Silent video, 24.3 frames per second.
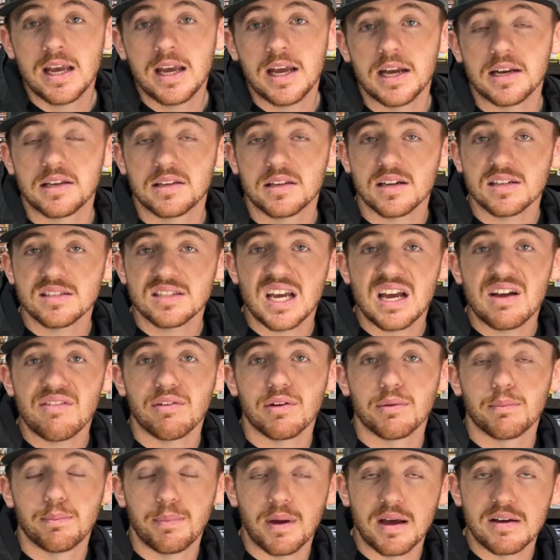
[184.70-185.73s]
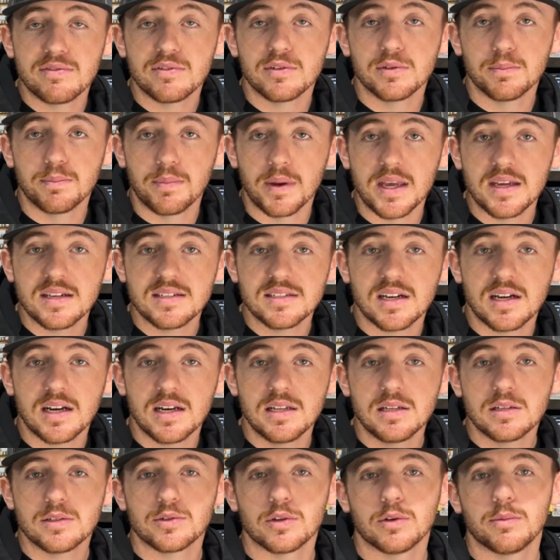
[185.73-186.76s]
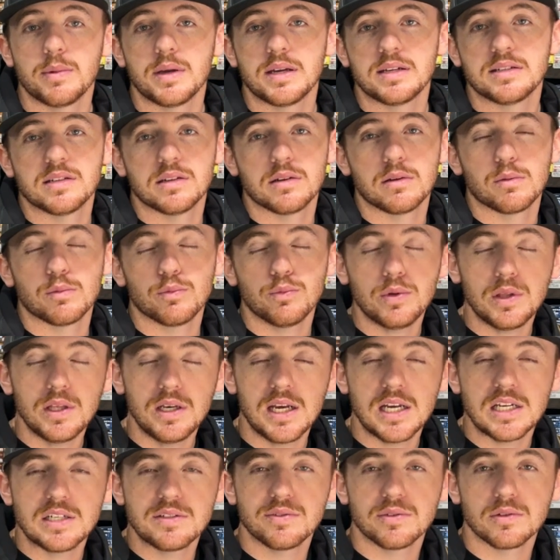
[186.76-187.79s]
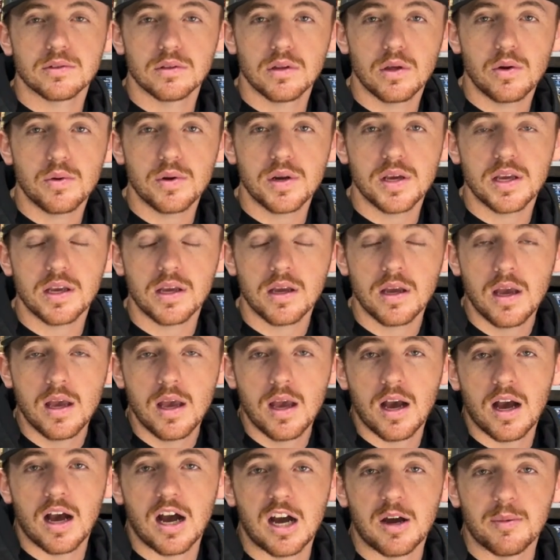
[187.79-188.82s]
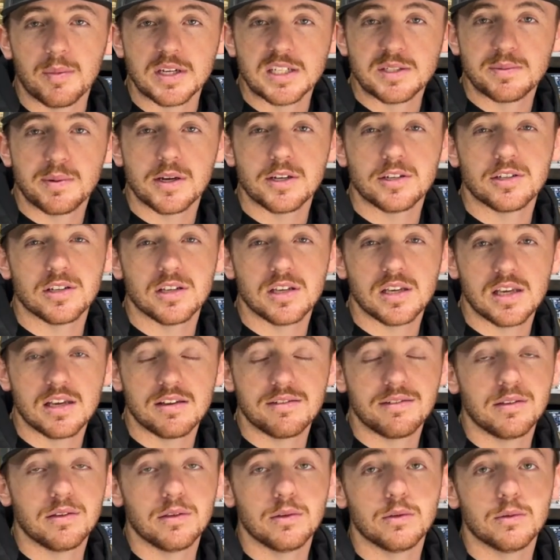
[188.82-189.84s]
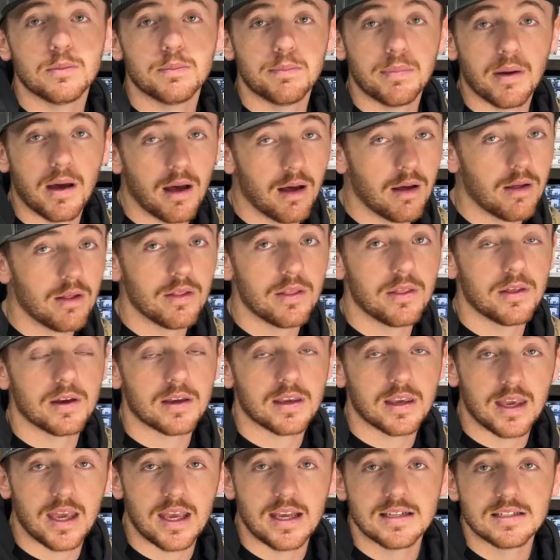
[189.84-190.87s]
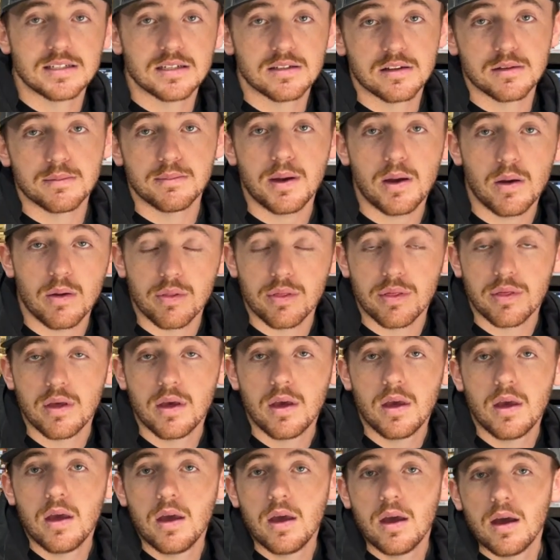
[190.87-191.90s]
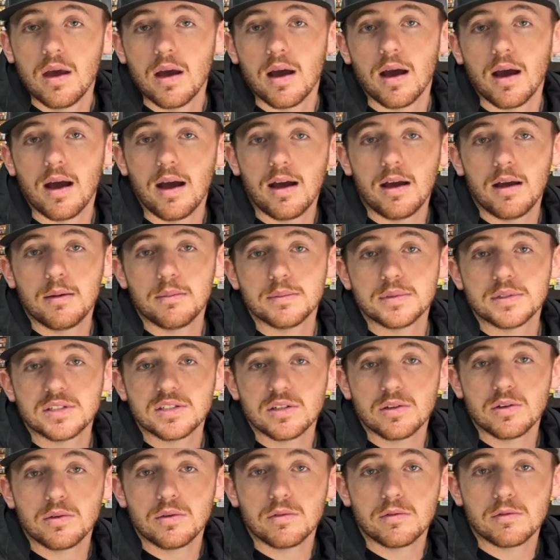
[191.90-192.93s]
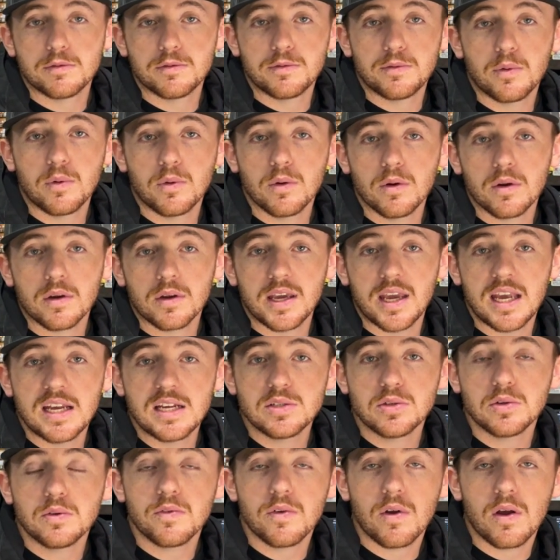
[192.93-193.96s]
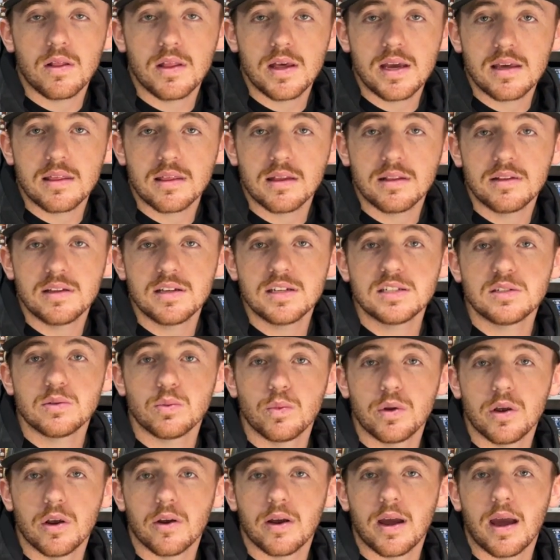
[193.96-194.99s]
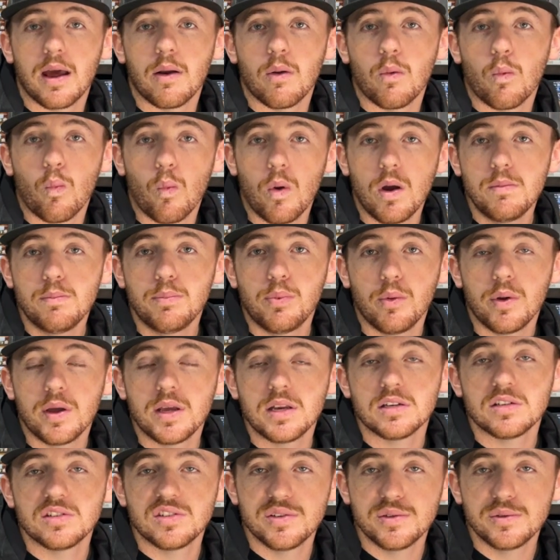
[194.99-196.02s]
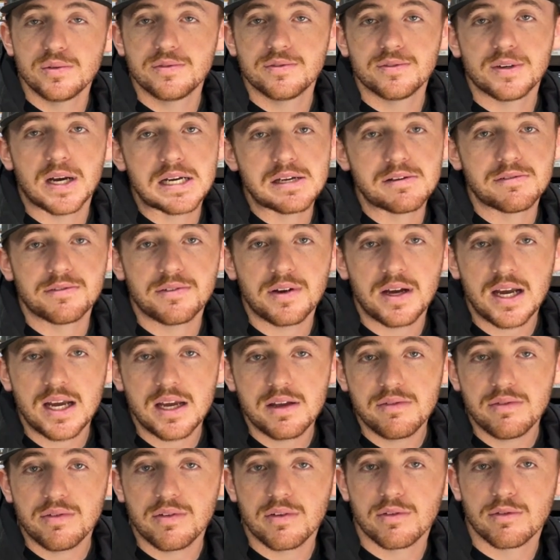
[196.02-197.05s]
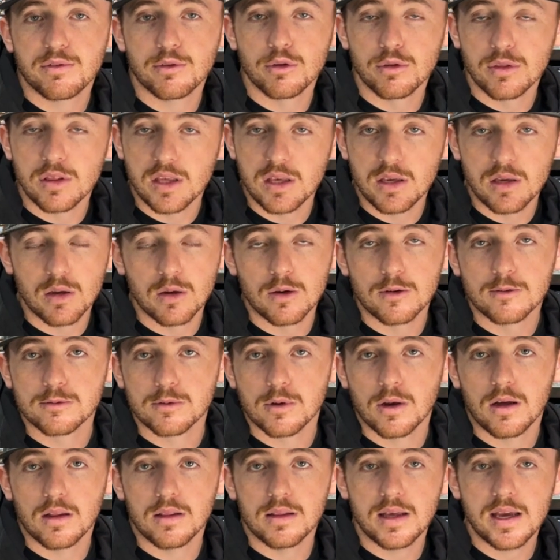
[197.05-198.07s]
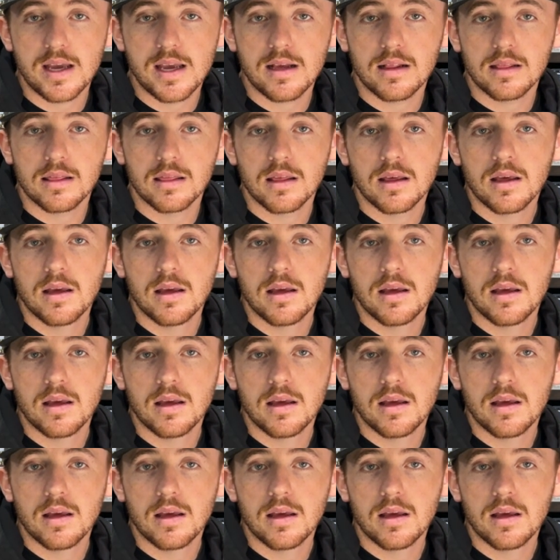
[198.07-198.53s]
It does have a beveled base on it, so it makes it really nice for loading, especially if you bell the case of the mouth. So for case overall length on this, we are at 1.255 for the overall length.